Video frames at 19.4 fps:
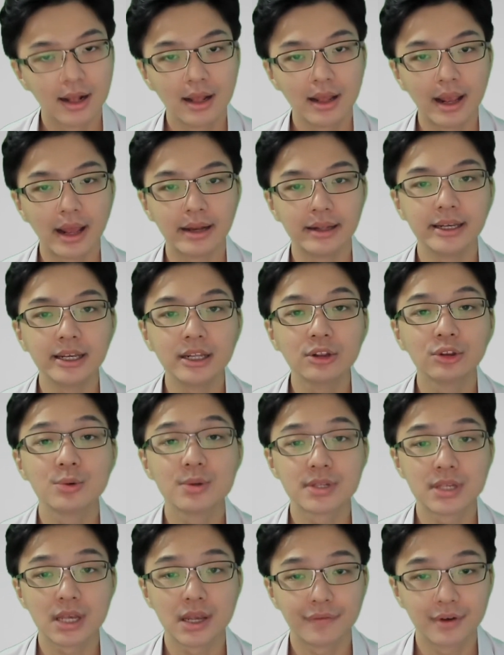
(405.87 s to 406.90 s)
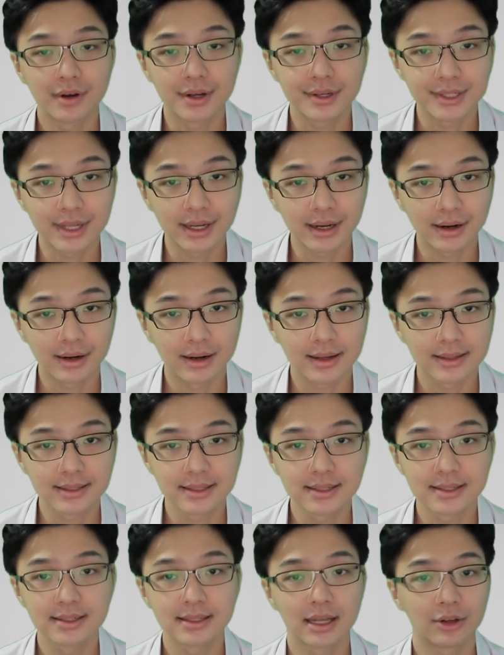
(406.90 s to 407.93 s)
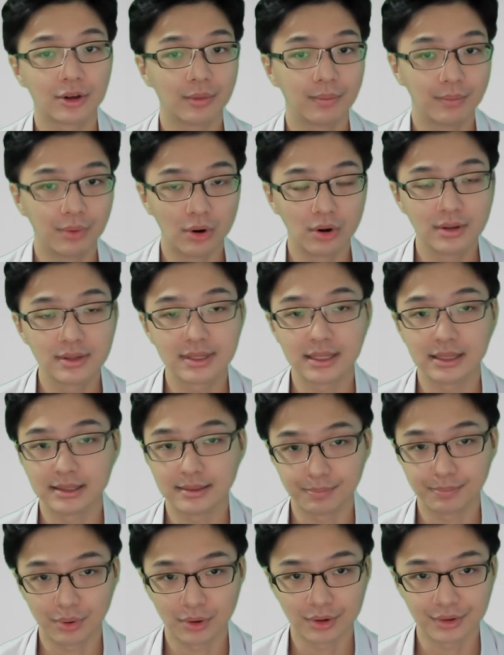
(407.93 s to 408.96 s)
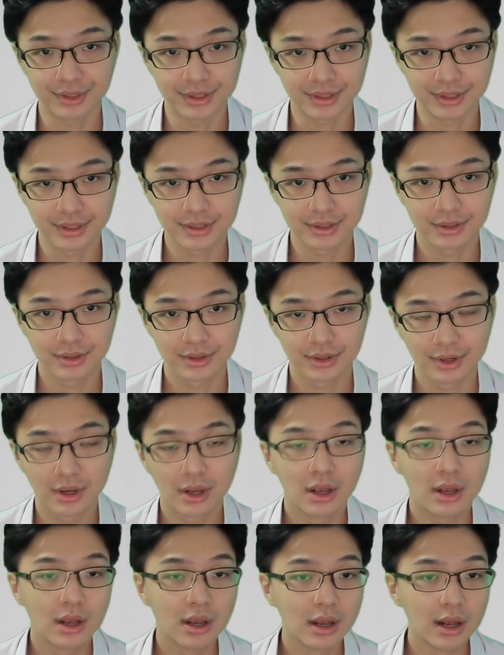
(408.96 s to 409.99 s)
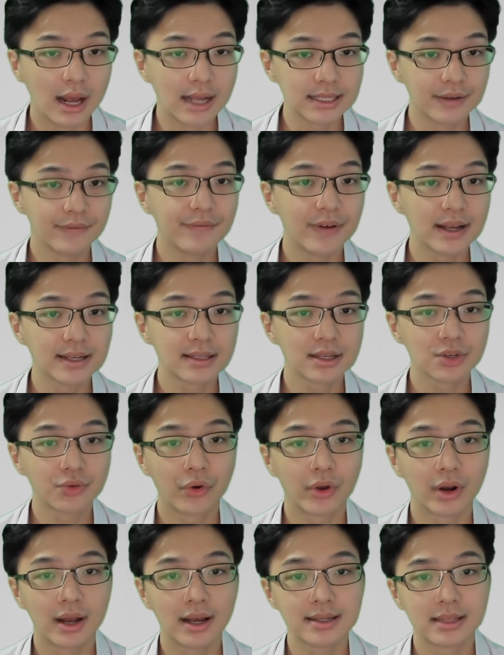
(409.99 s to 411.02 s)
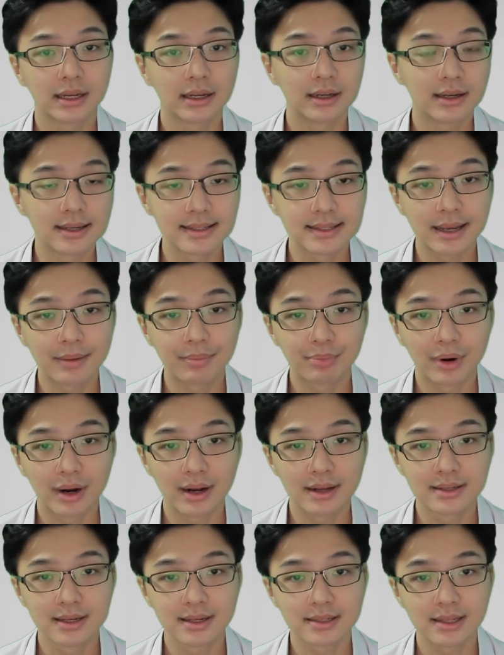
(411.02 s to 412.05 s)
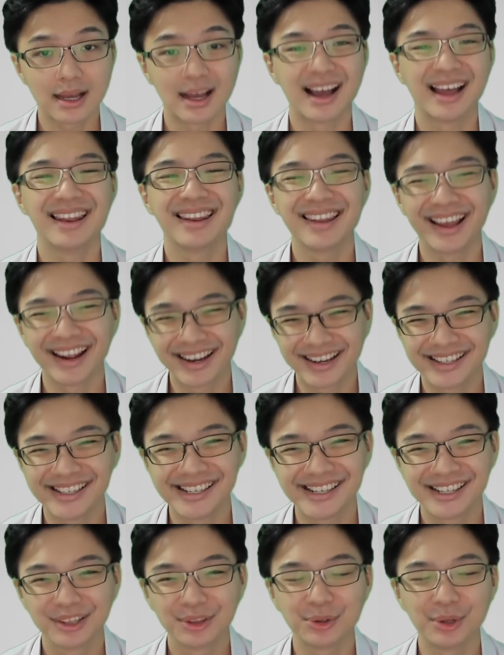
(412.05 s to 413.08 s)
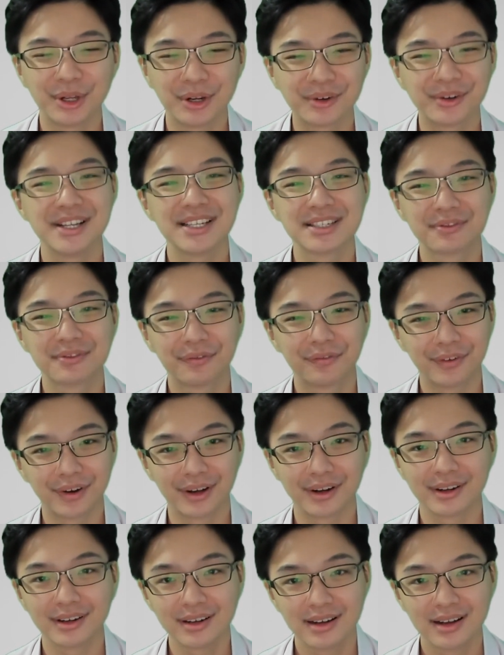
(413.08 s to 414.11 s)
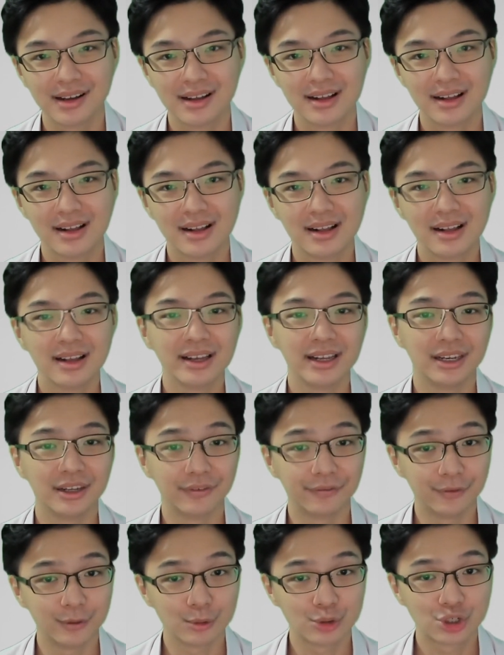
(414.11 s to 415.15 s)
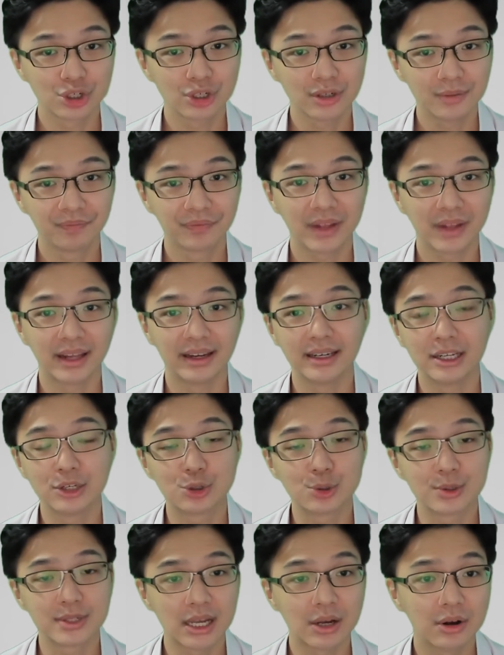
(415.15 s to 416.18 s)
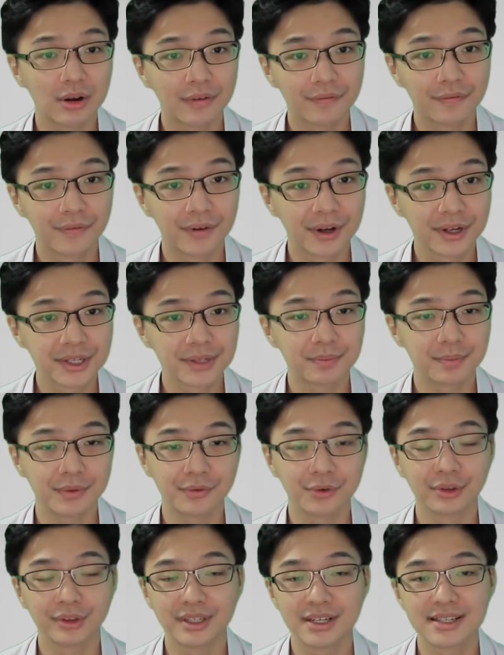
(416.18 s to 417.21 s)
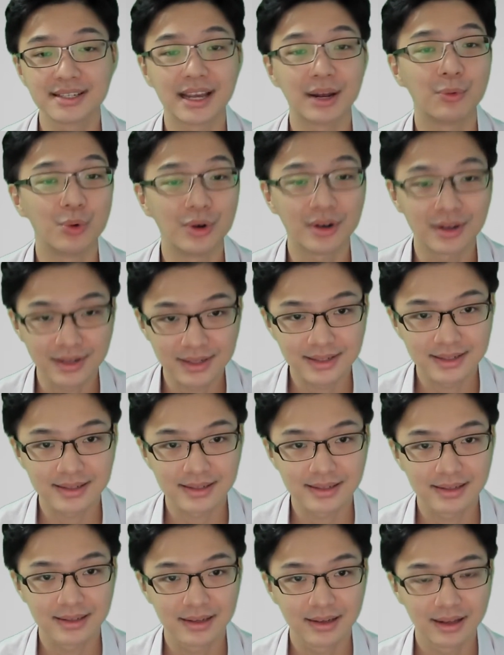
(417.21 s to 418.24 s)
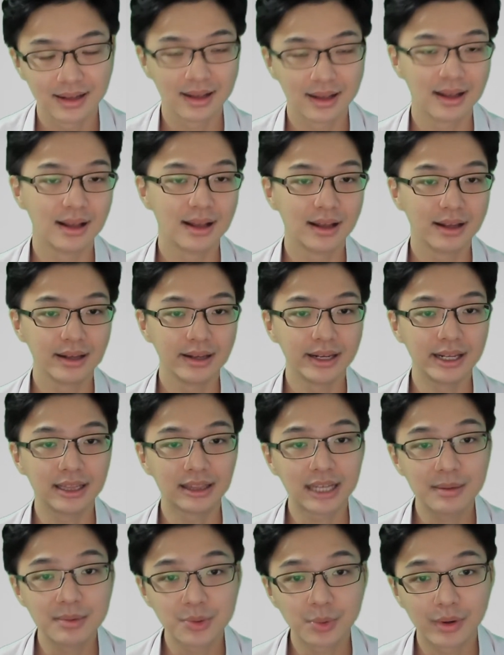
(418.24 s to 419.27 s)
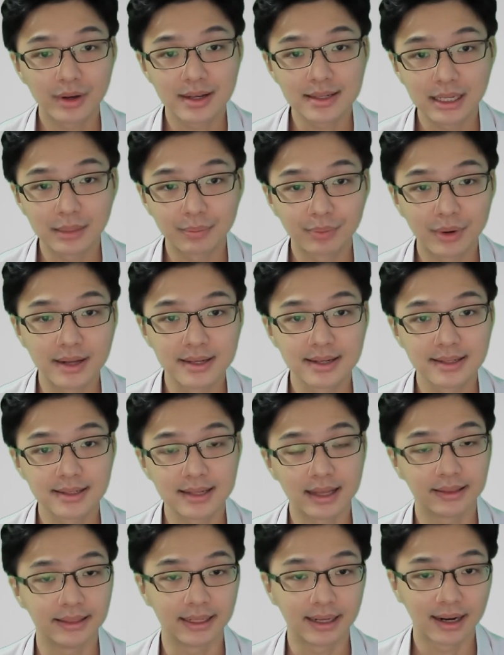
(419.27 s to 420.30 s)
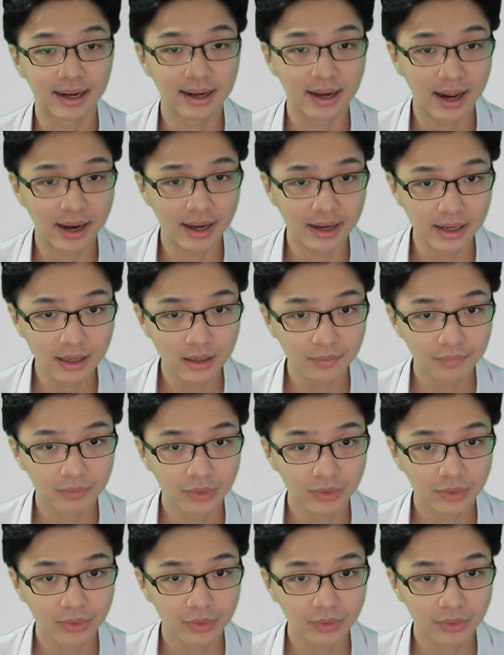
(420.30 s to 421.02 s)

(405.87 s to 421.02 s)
and into safer asset classes like your bonds and deposits. As investors realize that the asset prices are unlikely to increase further in the future and that they should sell off first before things get worse. In times where asset prices are declining